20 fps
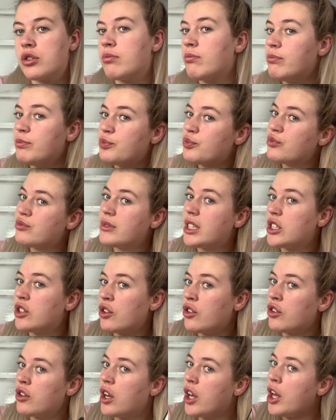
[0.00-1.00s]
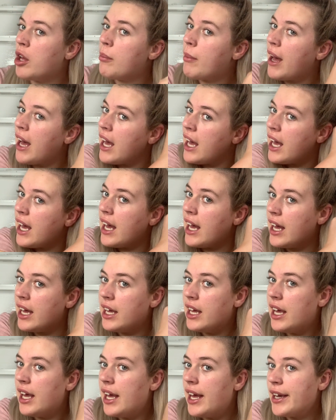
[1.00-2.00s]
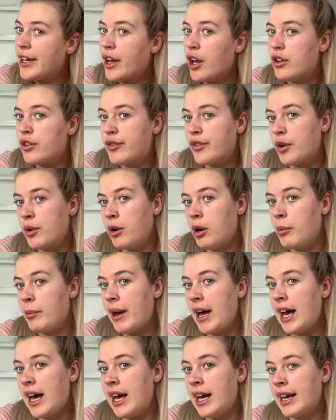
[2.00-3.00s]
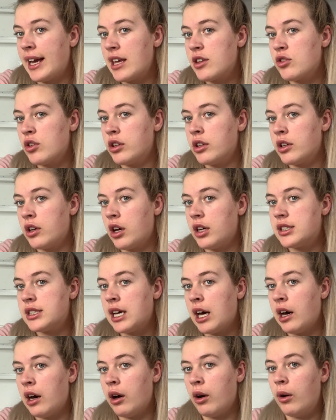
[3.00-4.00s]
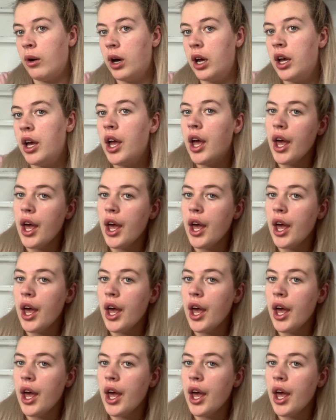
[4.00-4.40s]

It doesn't hurt my hair, goes through all my hair, gets all the knots out.